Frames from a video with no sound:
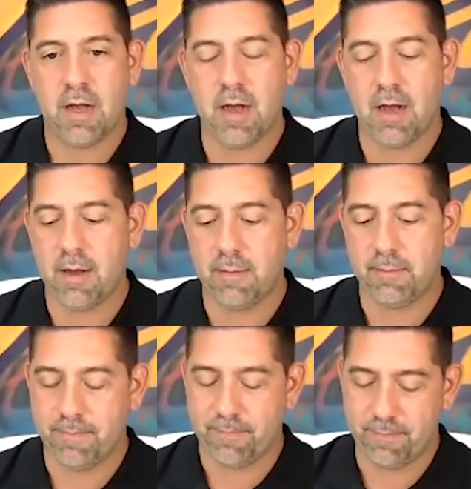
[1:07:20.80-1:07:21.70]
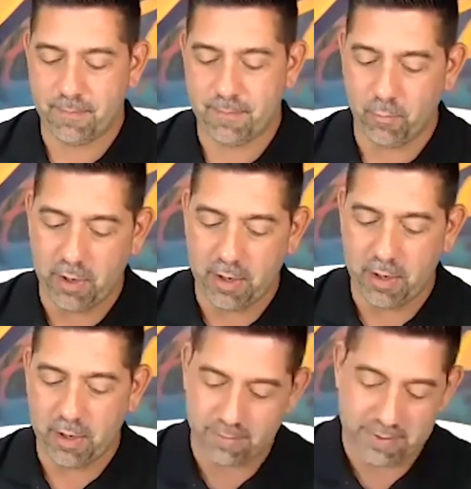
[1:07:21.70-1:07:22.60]
Right.
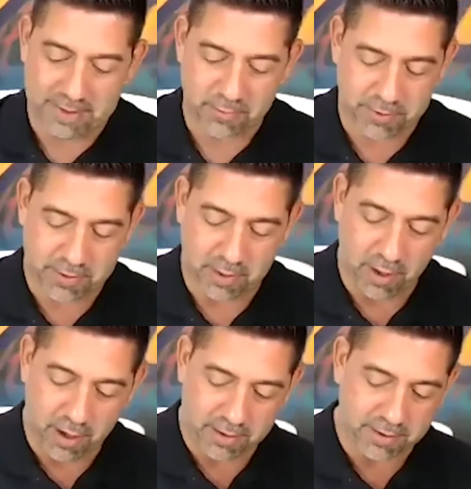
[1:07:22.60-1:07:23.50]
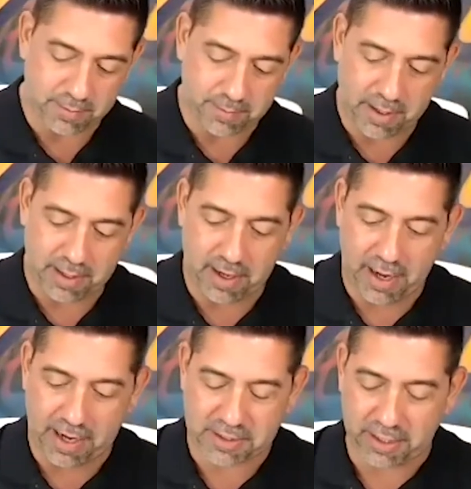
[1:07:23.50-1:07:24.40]
Well, this was awesome. And
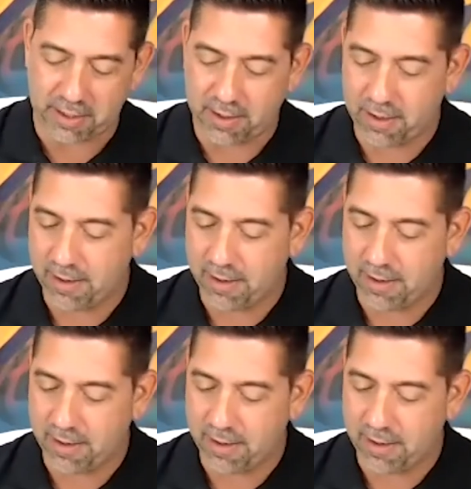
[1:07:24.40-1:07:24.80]
actually,